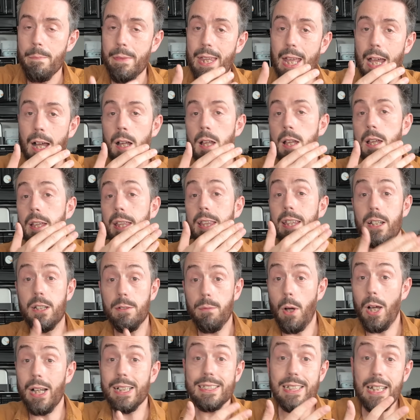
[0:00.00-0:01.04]
Now, the
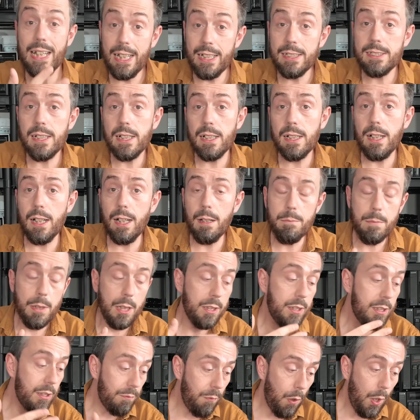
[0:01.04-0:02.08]
device is um,
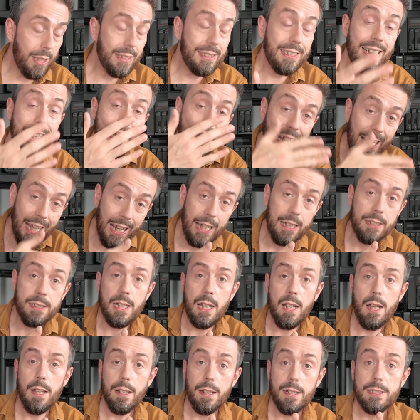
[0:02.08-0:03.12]
a device that
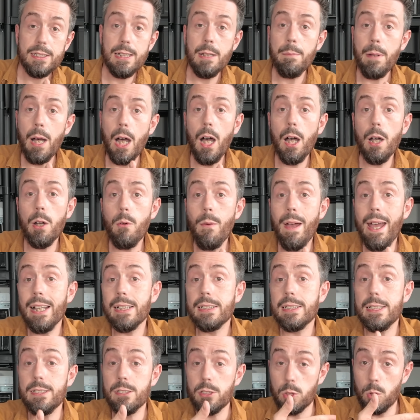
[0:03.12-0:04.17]
has
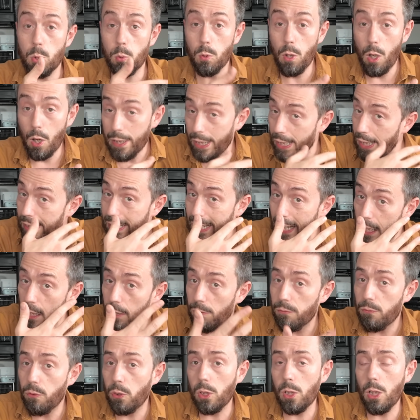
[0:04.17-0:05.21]
ZimaOS installed on it, again,
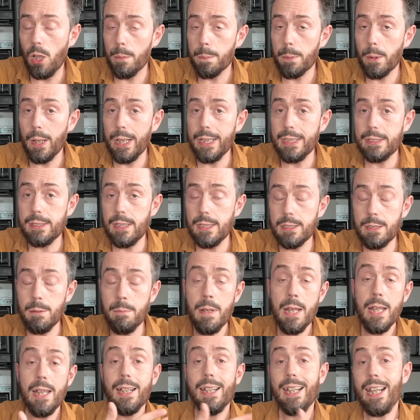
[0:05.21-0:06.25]
a full operating
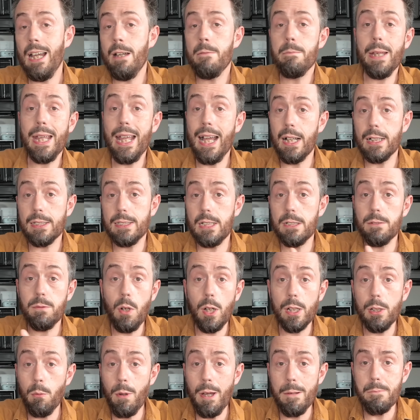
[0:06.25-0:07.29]
system, can be accessed
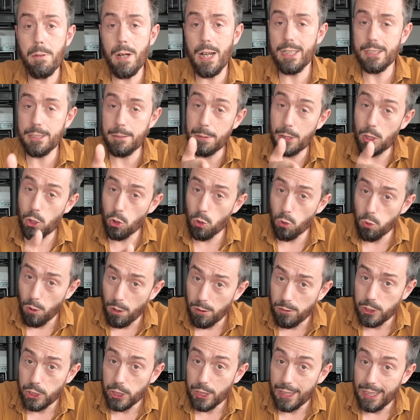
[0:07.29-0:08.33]
via the web browser, but
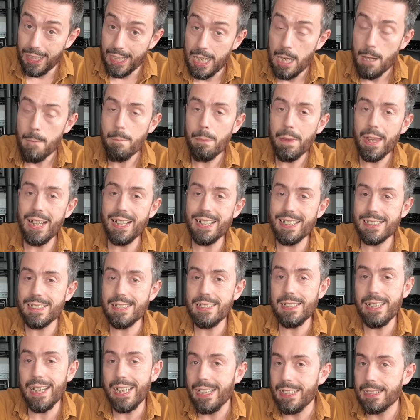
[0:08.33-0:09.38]
crucially, it
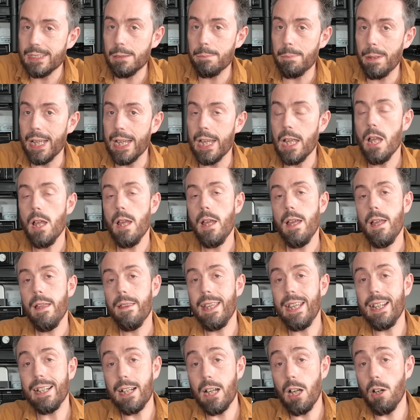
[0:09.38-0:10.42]
doesn't need to be.
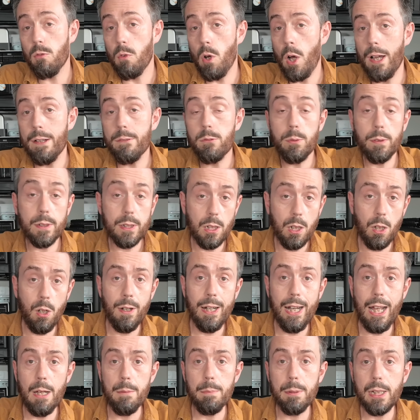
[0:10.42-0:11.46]
It arrives with
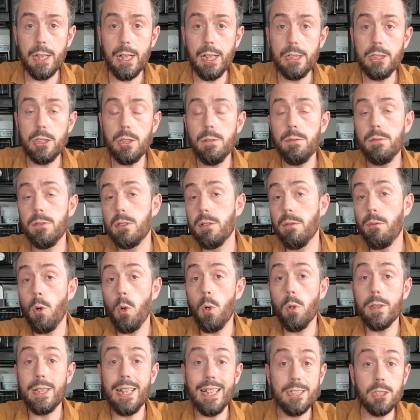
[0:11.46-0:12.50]
client applications
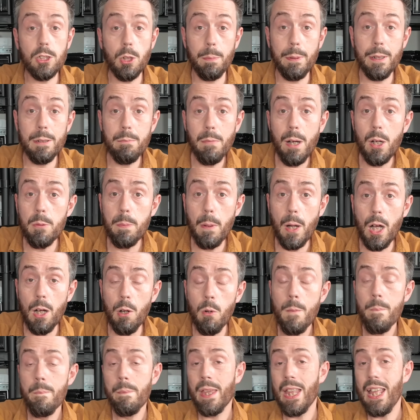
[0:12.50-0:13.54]
for desktop and
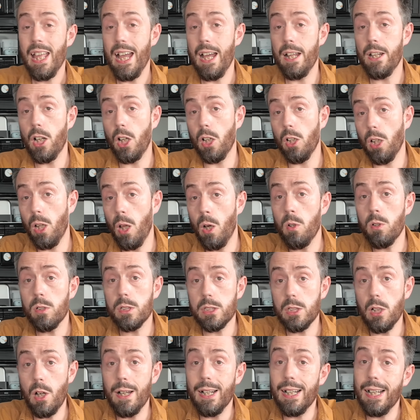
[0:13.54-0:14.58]
mobile, and
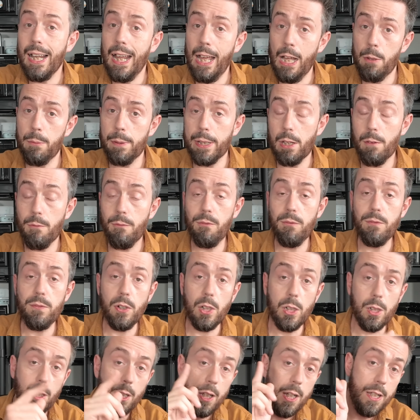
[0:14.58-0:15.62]
alongside allowing
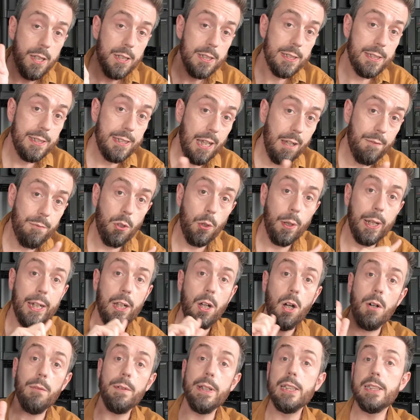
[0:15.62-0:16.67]
full
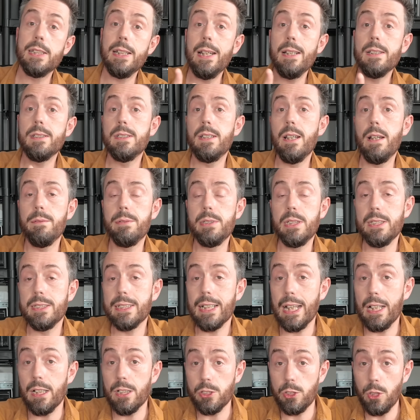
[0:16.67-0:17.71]
severing of internet services
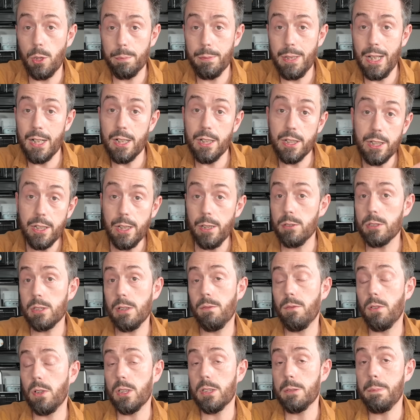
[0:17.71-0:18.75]
to get the job done and use
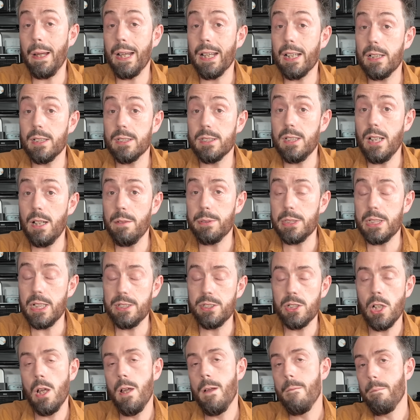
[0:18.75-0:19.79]
the full spec of the
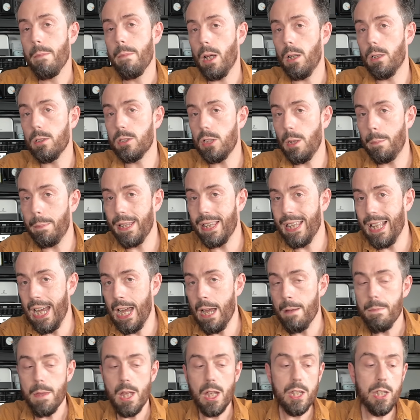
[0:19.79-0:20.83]
services, on top of
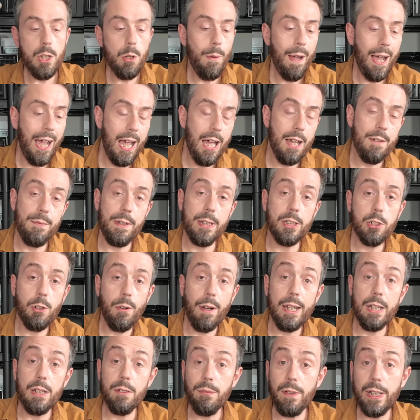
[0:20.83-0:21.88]
that, you have
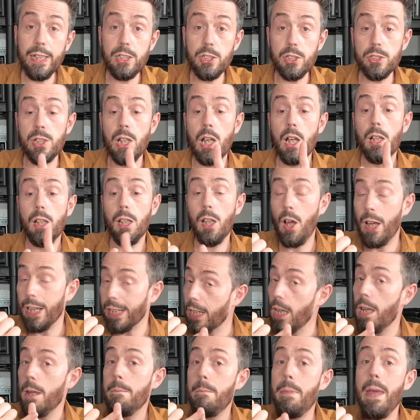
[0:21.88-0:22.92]
integrated features
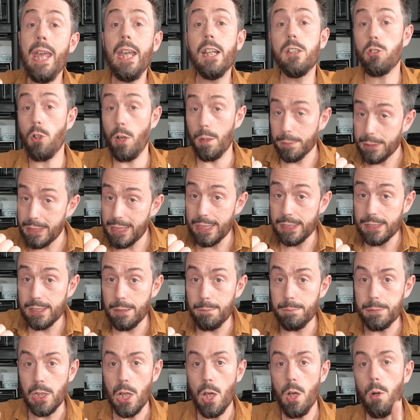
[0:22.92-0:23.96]
like peer drop
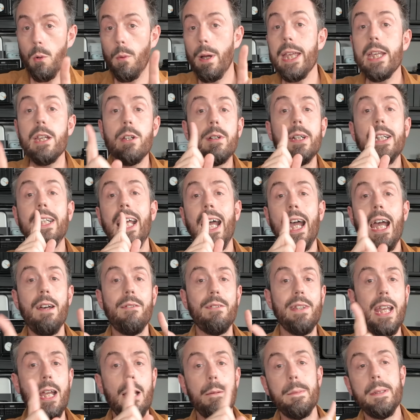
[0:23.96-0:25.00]
systems, where you can
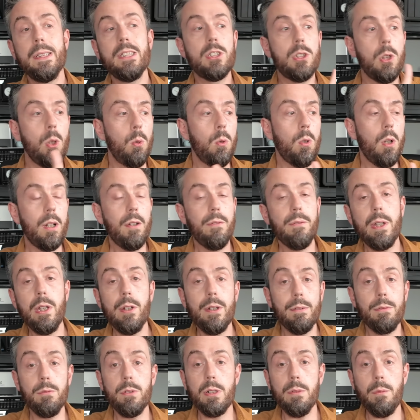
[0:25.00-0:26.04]
have the app installed on a few
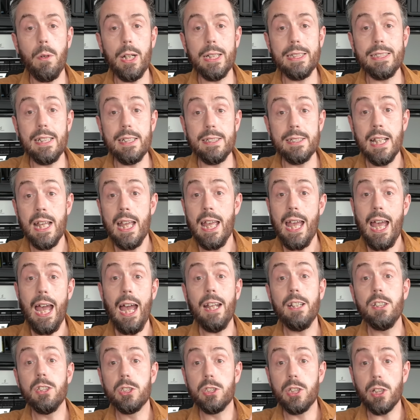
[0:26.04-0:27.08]
different devices
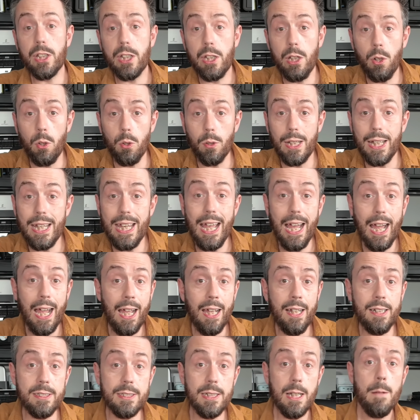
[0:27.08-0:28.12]
and securely
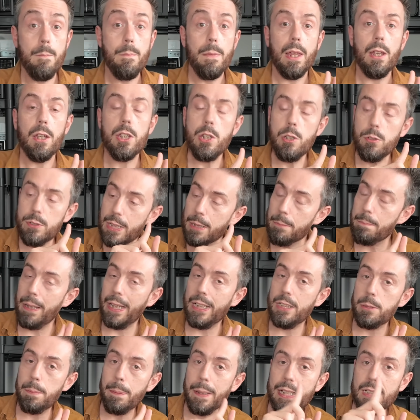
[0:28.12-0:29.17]
and using
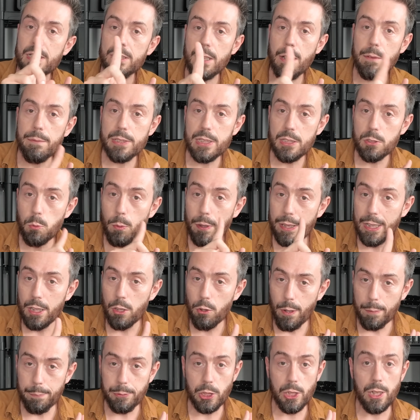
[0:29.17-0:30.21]
P2P services with
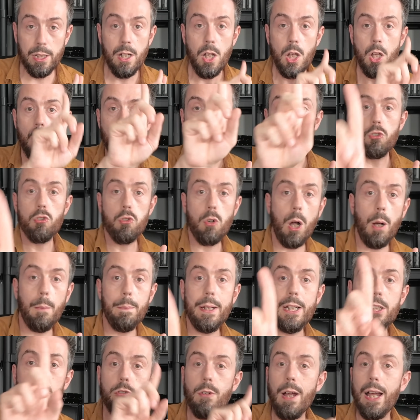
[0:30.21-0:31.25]
encryption,
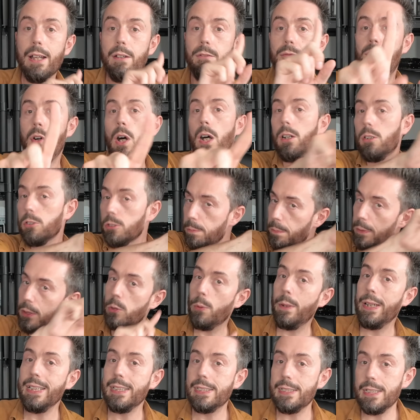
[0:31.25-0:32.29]
drop and drag files
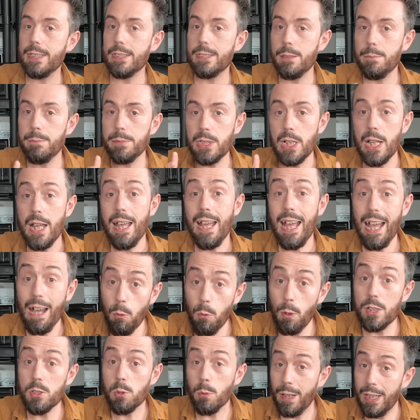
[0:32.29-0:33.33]
between systems,
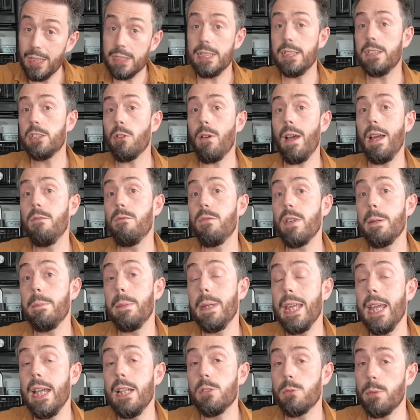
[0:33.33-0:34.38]
as well as integrating
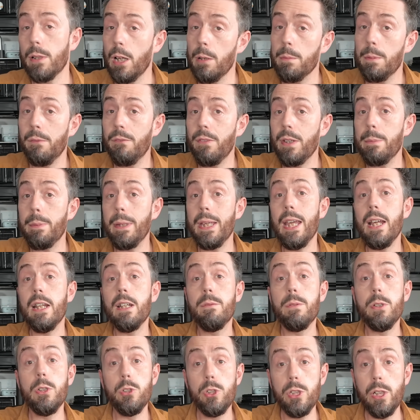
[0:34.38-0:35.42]
VPNs with OpenVPN
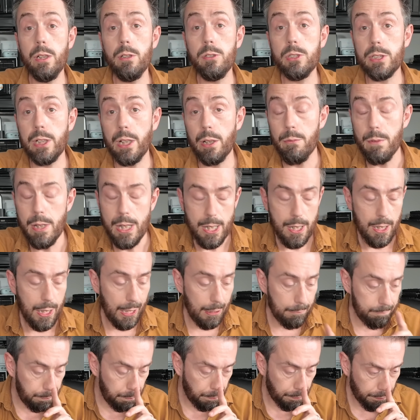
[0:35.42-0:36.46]
if you choose to.
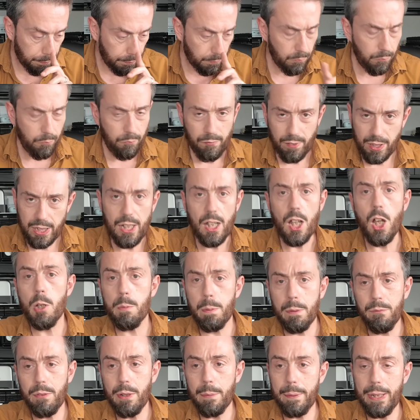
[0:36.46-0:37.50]
Um,
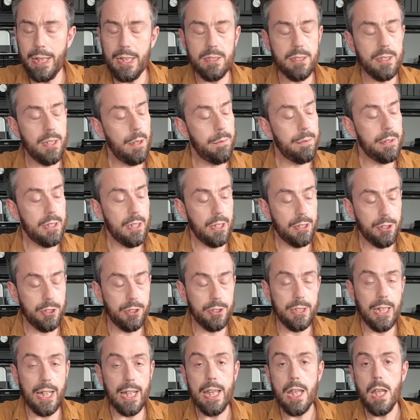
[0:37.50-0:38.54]
OpenVPN services, I
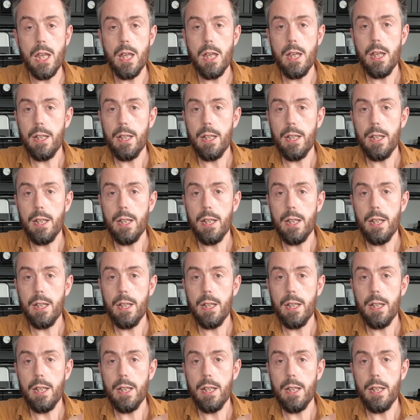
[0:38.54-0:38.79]
should say.